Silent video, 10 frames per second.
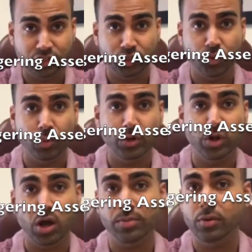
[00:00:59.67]
So when we
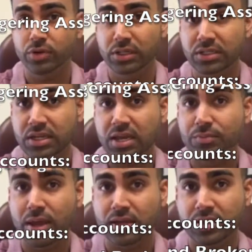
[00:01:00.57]
talk about real estate and
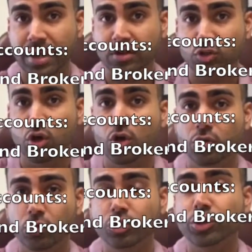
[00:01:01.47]
bank accounts,
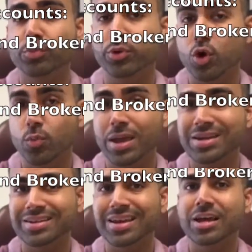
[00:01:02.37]
those are your
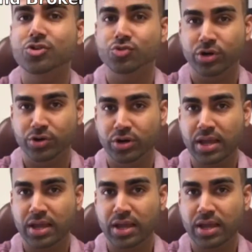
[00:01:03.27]
probate triggering